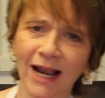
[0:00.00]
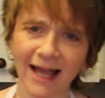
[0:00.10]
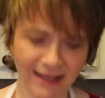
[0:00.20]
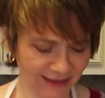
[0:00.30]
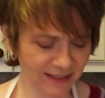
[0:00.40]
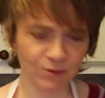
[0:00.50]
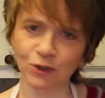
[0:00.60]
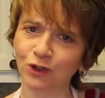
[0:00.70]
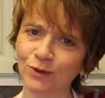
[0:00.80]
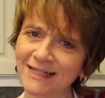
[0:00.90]
I like this
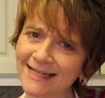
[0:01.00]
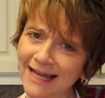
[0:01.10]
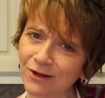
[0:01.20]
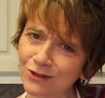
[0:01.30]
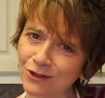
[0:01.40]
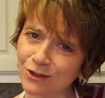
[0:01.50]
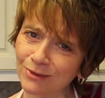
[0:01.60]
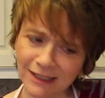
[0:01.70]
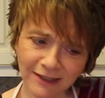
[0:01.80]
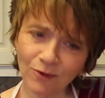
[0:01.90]
one too. Isn't that also cute
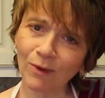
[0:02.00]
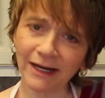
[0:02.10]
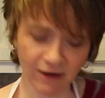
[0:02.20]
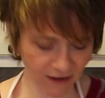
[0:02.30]
with a little white